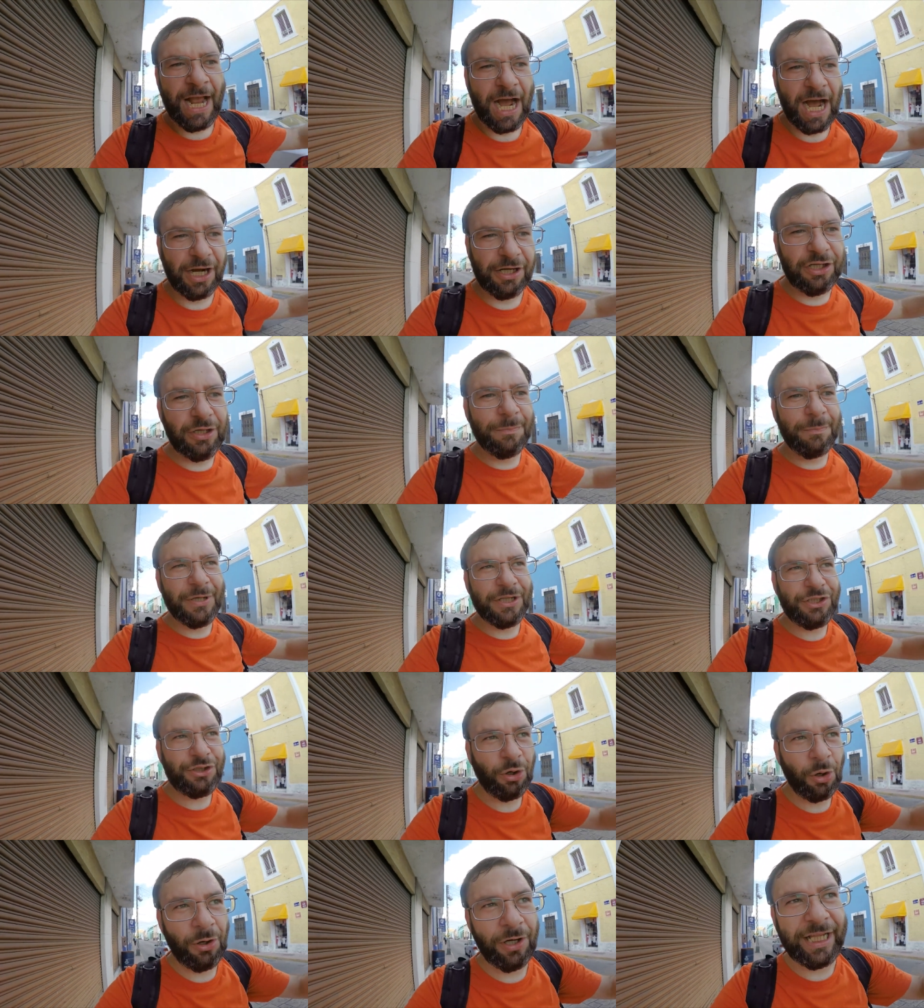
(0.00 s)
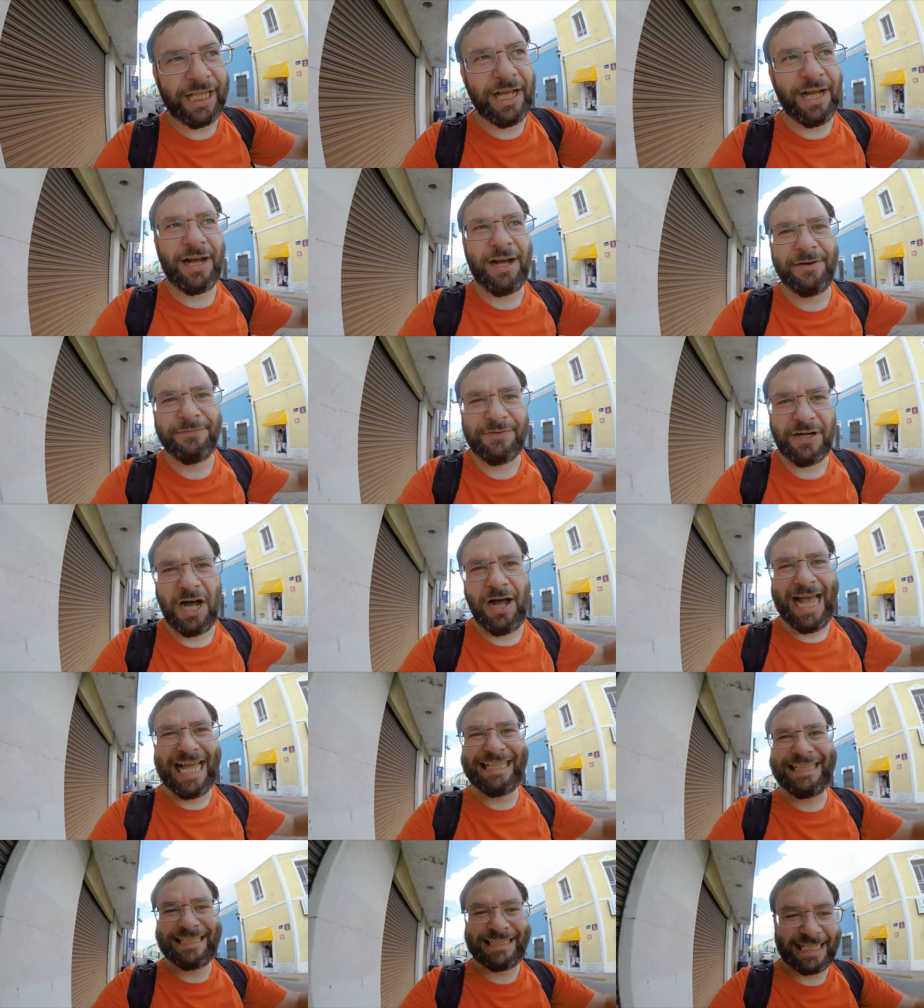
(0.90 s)
a good majority of uh,
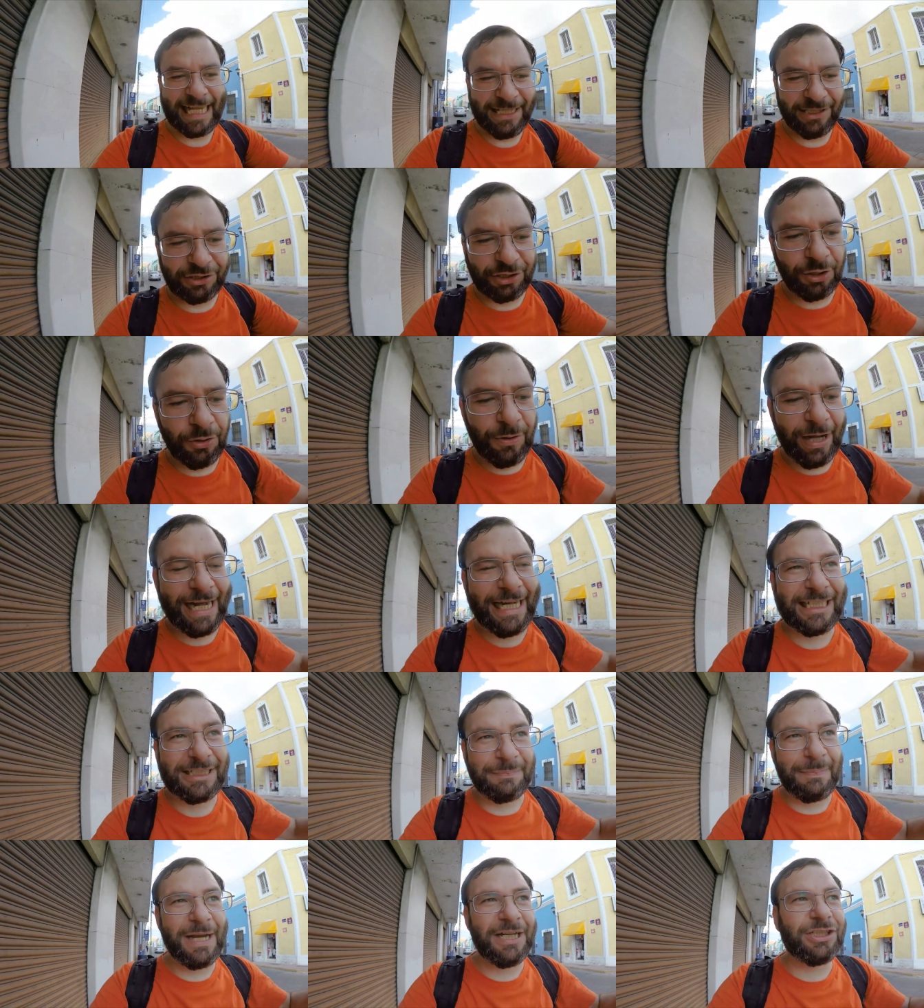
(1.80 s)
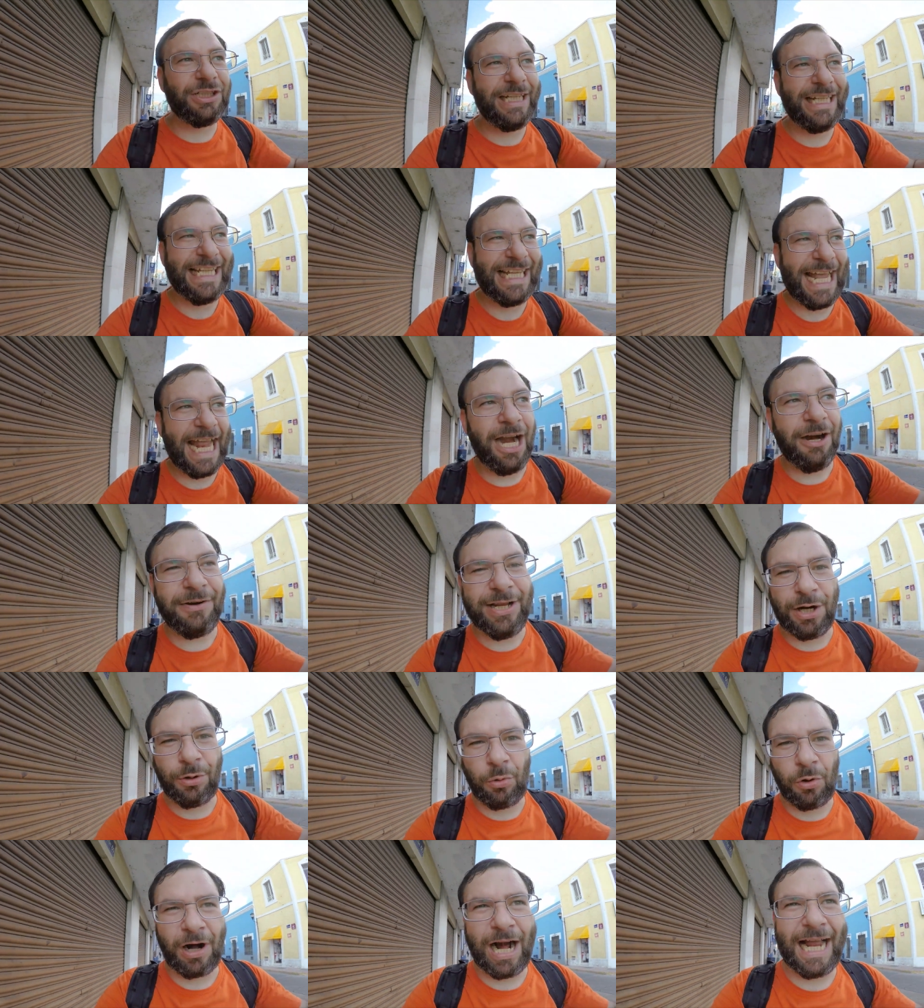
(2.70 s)
El Centro, and especially the
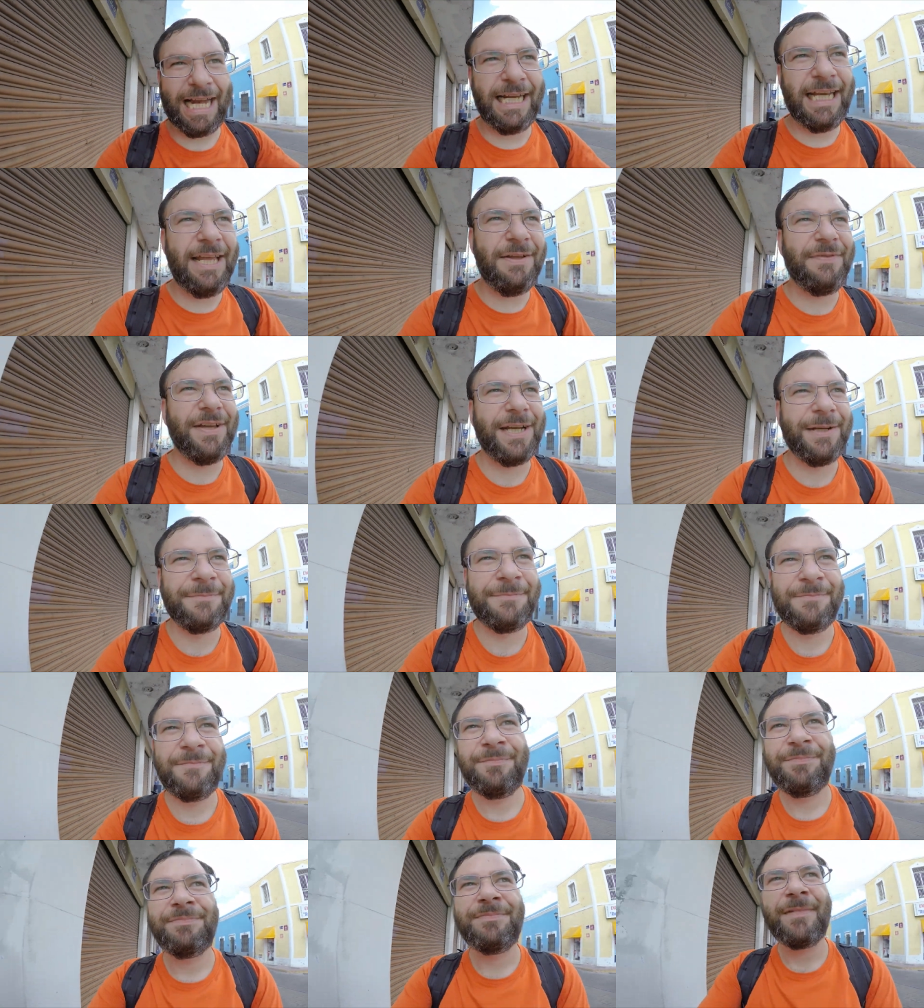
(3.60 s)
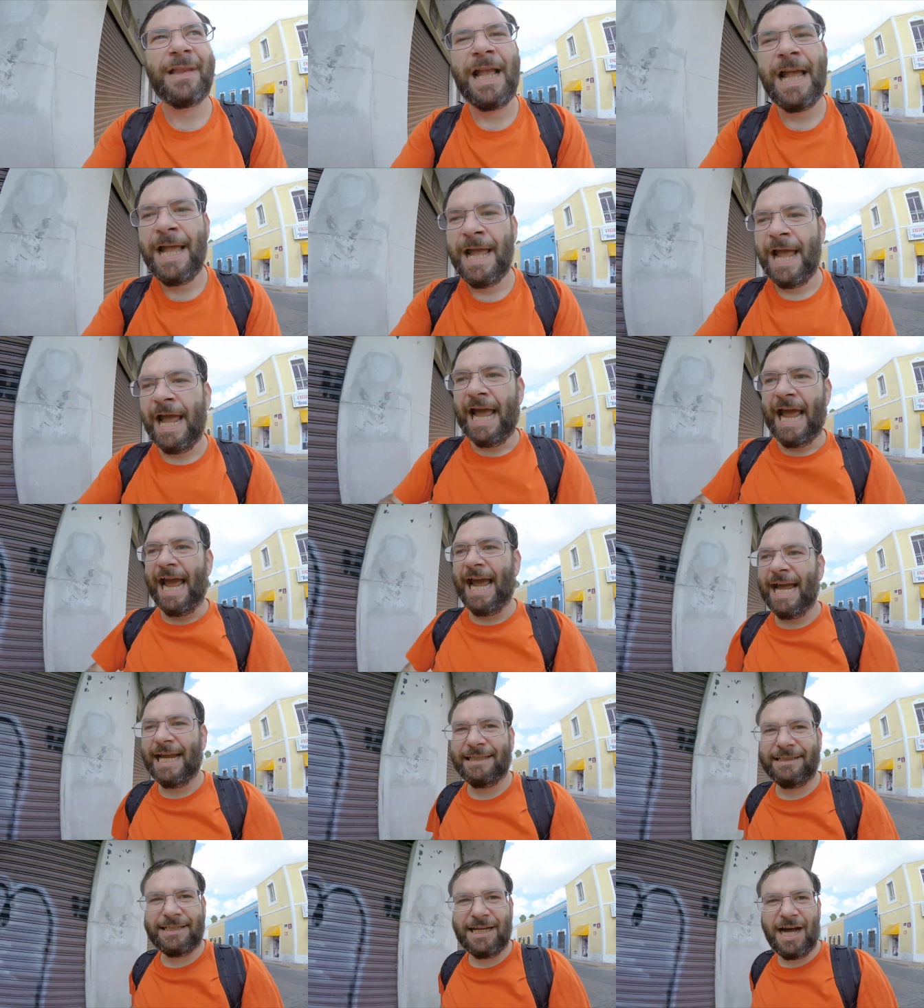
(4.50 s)
area where I live in.
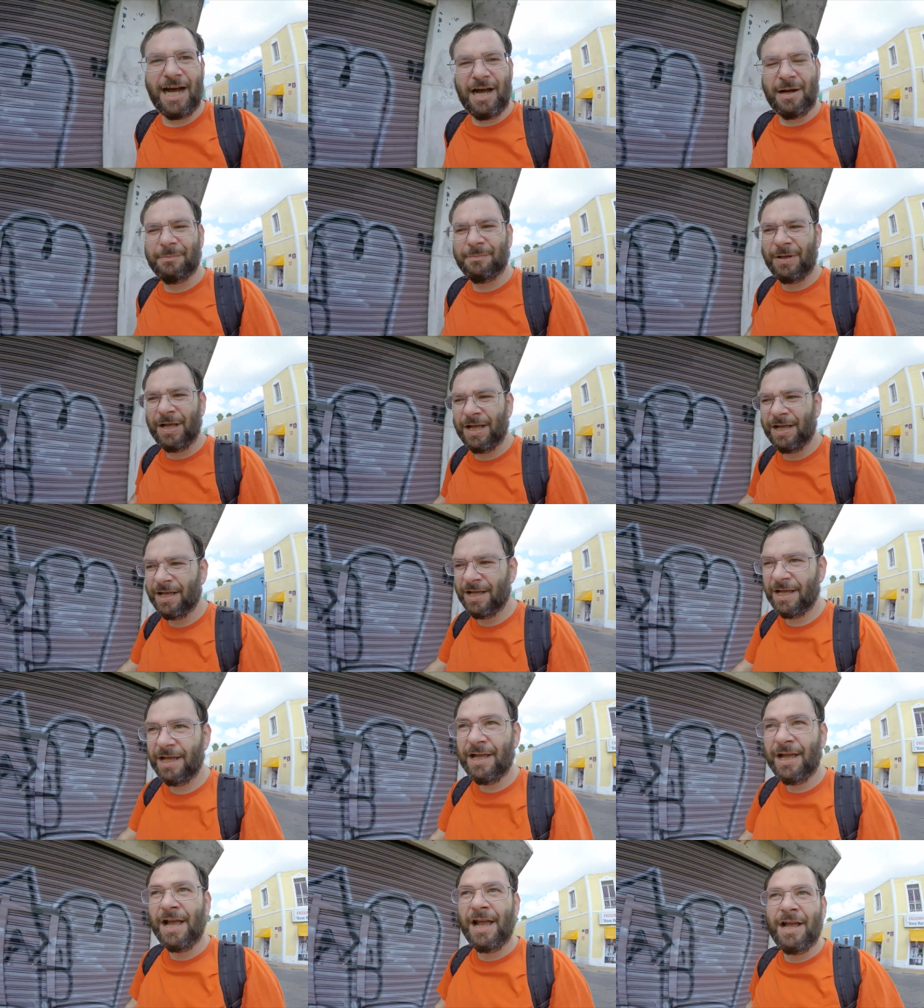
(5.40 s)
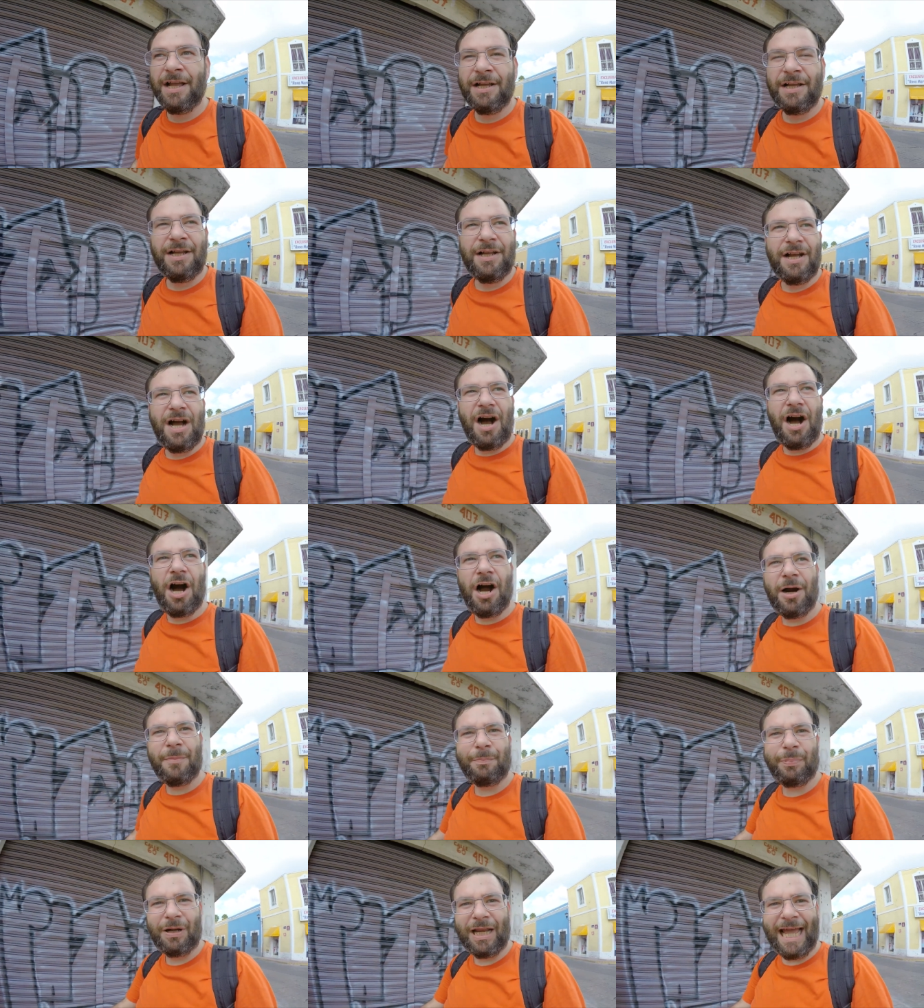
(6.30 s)
And um,
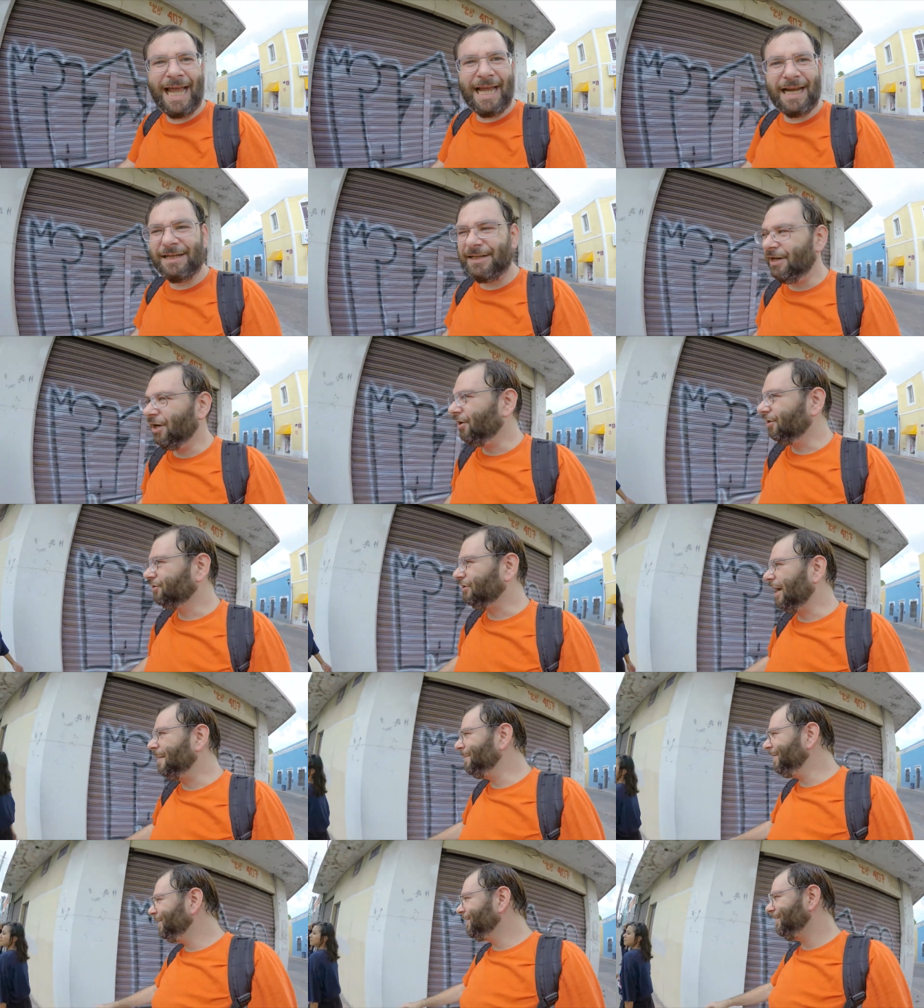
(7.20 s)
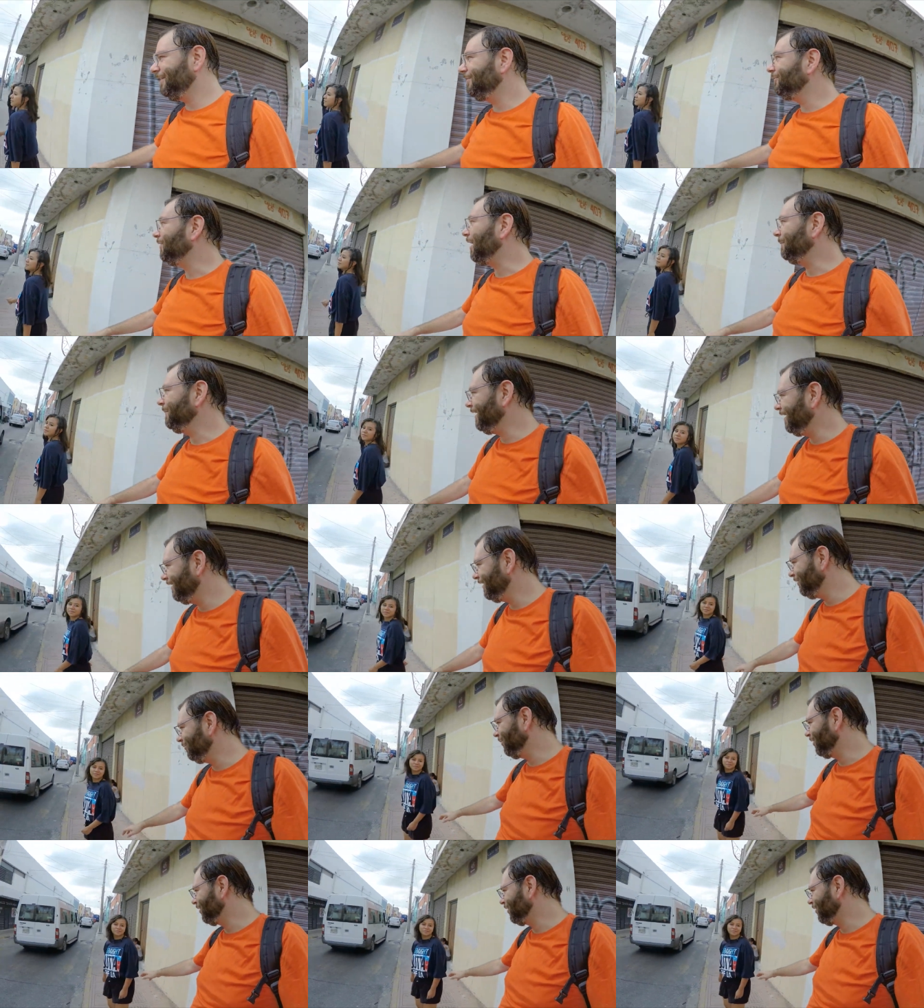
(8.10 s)
our plan, look, so I'm here, I'm out here